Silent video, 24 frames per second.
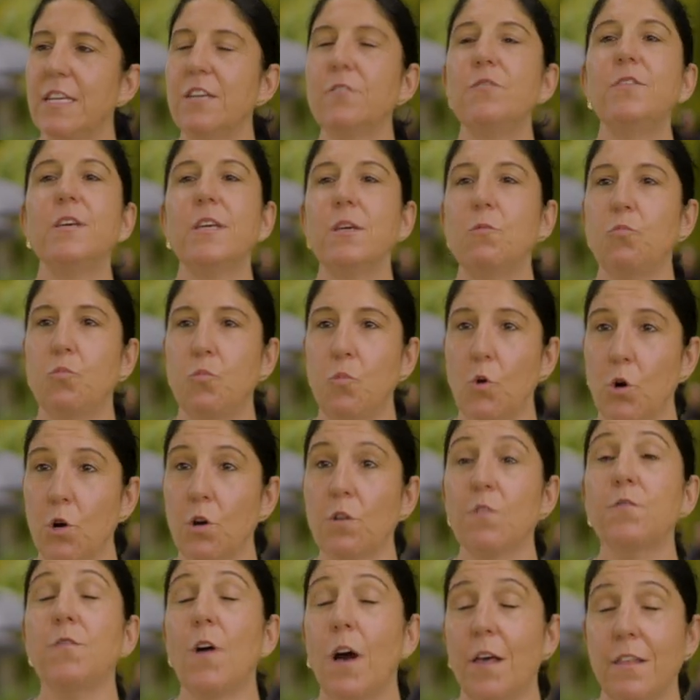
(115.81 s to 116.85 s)
if
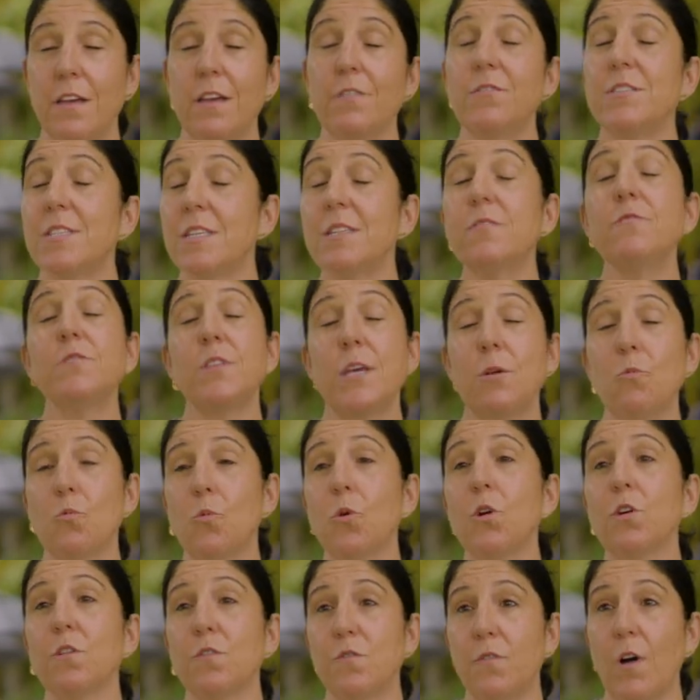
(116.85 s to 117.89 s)
they
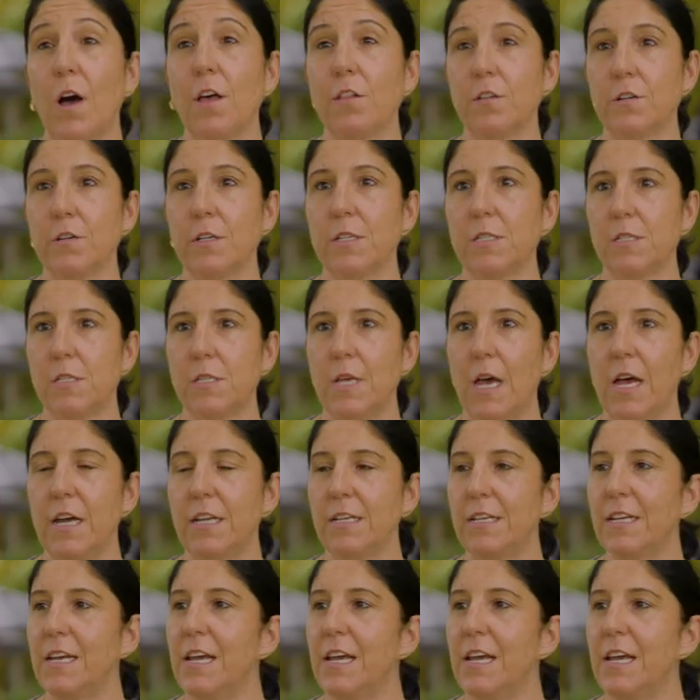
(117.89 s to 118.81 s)
were father and son.